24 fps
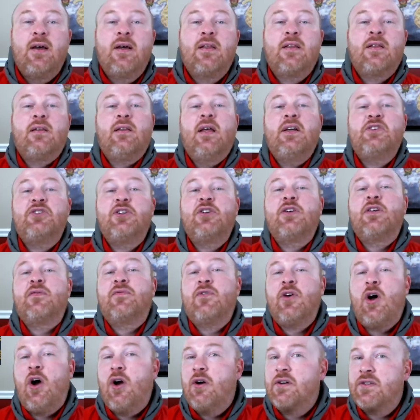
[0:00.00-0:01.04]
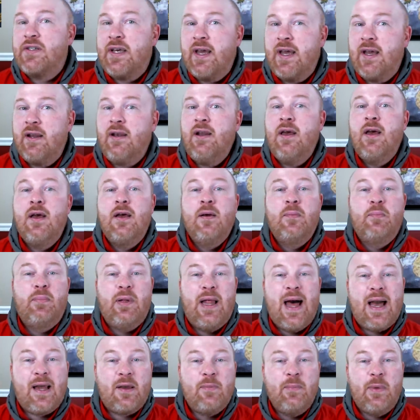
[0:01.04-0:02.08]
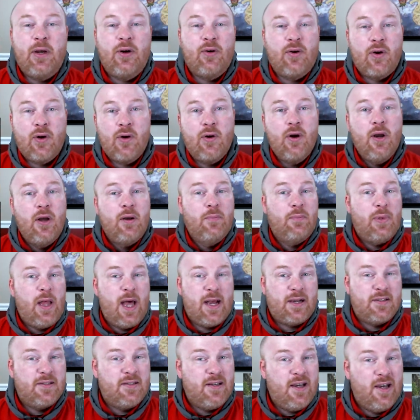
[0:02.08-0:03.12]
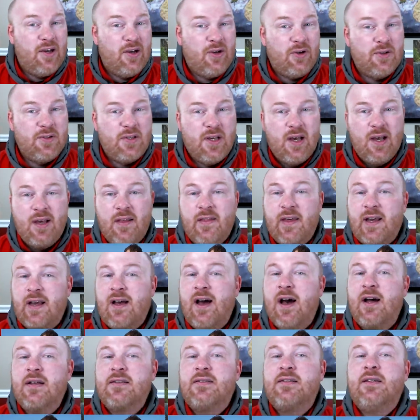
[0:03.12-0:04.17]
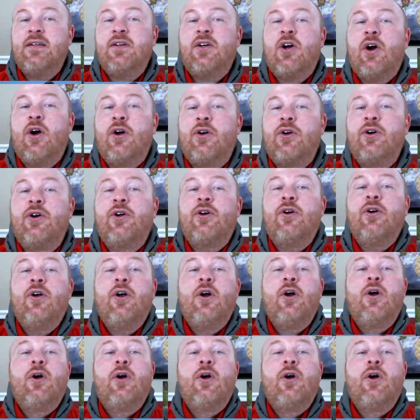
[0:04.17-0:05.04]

The Legend of Tarzan, Black Mirror, Black Sails, The Constant Gardener,